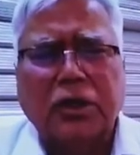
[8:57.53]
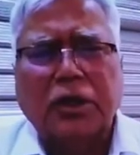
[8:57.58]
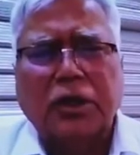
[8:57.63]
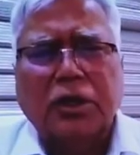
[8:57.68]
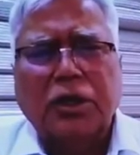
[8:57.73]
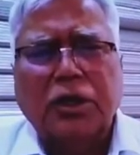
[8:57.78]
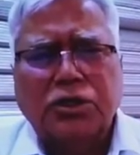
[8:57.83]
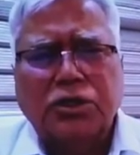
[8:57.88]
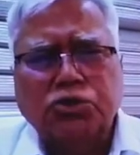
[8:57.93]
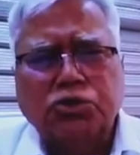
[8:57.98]

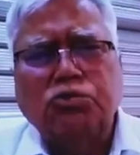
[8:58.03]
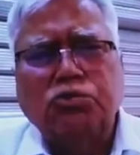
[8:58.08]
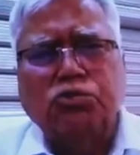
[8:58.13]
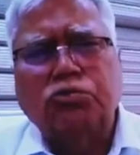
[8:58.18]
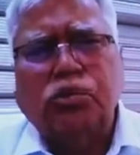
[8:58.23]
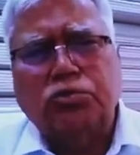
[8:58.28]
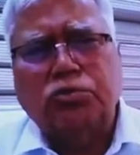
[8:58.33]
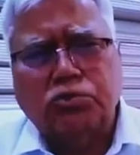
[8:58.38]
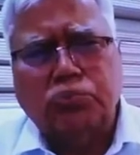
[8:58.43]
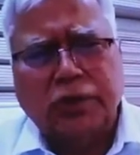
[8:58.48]
to,
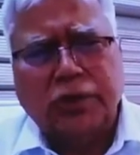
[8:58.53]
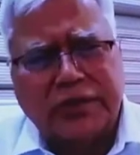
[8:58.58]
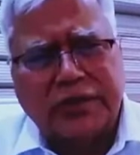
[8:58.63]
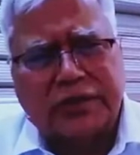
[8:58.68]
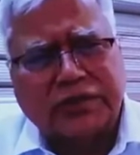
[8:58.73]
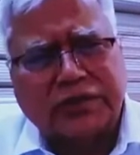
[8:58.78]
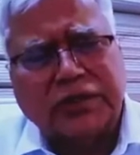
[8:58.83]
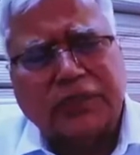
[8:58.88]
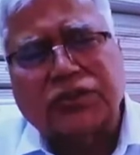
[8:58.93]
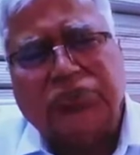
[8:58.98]
to his
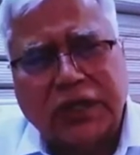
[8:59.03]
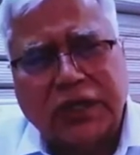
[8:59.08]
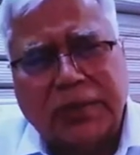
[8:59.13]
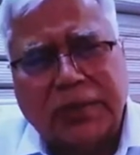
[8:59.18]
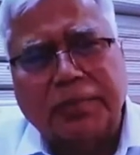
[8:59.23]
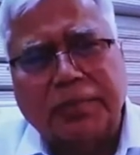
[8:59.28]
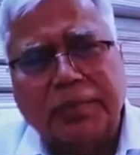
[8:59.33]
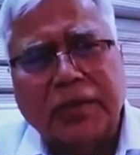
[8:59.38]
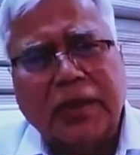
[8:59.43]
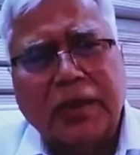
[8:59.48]
system,
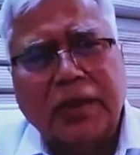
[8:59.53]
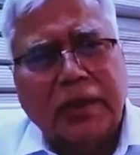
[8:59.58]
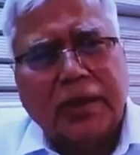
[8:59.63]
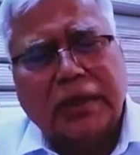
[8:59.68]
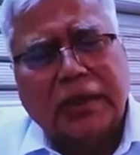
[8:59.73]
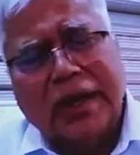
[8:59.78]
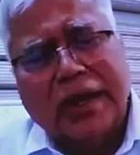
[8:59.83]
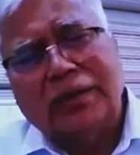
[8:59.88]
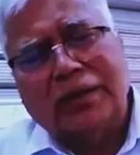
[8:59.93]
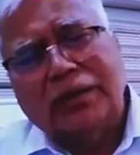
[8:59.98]

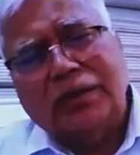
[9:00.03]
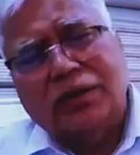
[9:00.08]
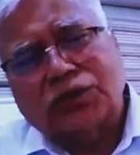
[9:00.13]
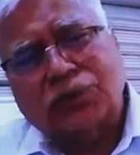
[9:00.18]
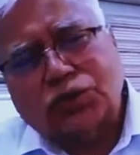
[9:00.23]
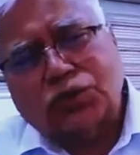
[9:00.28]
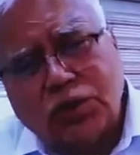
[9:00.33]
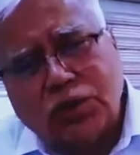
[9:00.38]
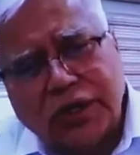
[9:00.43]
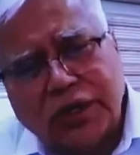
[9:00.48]
can
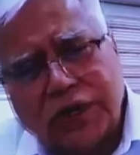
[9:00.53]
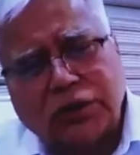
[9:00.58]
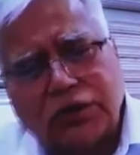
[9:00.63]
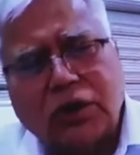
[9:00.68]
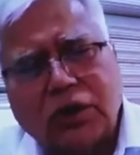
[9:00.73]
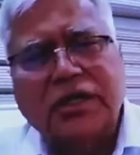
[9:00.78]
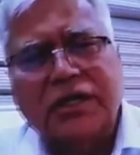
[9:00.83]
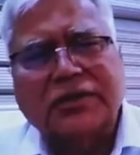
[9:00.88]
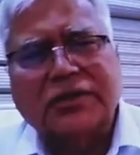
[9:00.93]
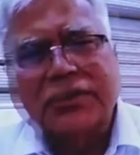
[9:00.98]
store it on
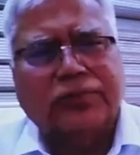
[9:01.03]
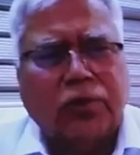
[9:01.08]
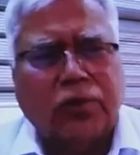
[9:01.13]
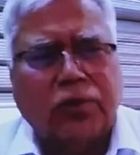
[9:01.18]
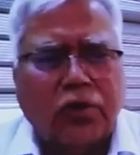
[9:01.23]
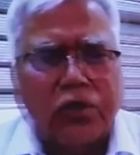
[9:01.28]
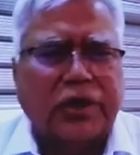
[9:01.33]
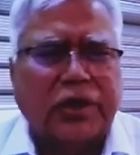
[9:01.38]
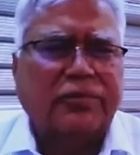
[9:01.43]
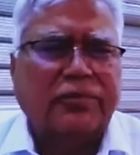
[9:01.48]
his
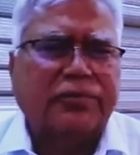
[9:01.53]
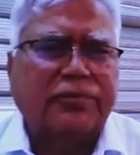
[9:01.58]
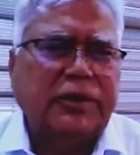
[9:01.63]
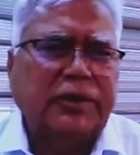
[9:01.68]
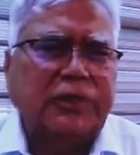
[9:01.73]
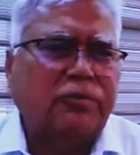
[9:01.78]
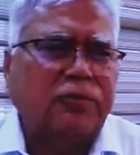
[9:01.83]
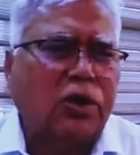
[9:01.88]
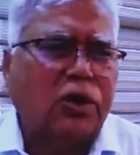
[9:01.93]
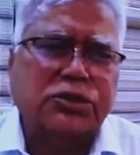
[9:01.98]
phone if he
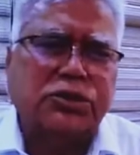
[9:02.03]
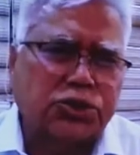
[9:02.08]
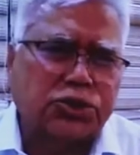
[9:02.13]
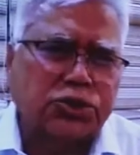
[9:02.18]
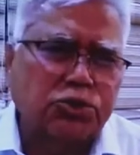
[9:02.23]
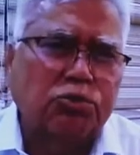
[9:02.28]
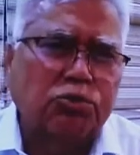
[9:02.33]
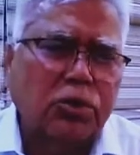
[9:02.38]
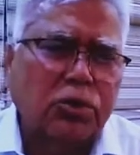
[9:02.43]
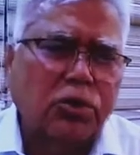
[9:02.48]
wants
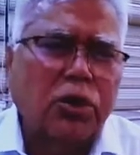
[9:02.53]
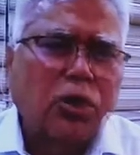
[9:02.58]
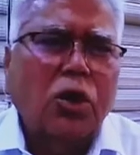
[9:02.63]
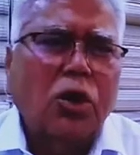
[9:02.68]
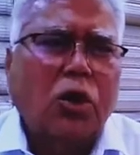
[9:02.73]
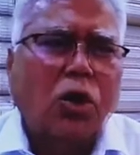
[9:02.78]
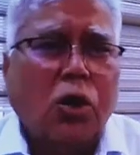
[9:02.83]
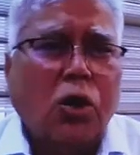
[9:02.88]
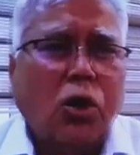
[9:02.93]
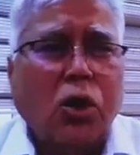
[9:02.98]
to,
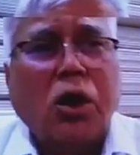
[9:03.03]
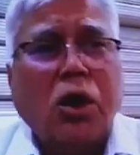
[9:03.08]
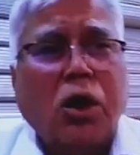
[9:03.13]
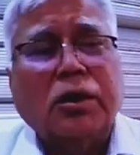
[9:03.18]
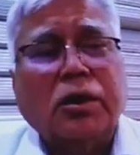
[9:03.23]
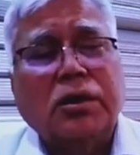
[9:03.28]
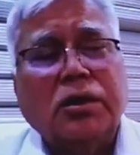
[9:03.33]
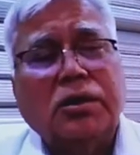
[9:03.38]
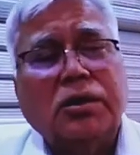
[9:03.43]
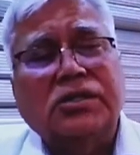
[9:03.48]

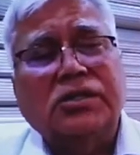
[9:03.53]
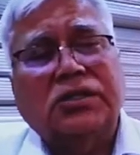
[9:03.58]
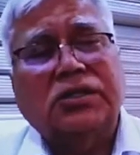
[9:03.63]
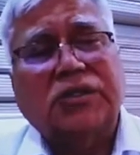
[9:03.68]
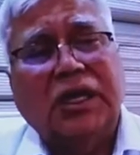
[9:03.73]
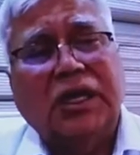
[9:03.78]
or is able